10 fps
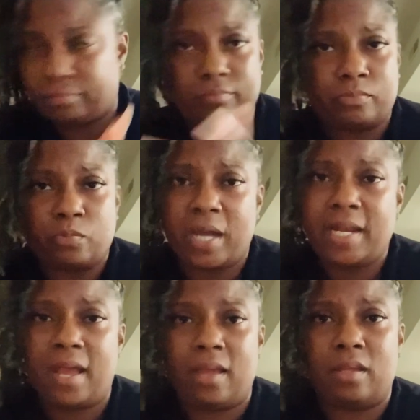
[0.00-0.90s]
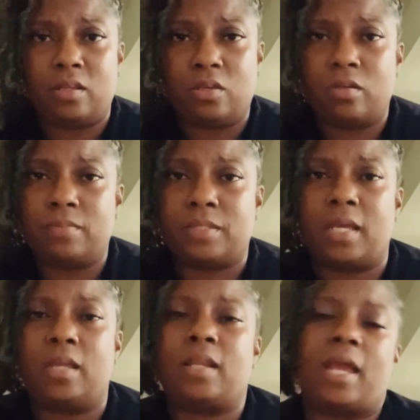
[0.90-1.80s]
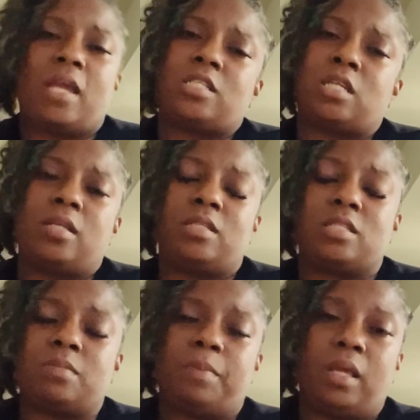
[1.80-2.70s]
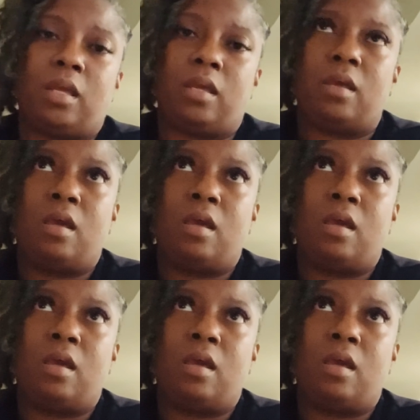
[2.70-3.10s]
Why not? You know what I'm saying? Like, it shouldn't just be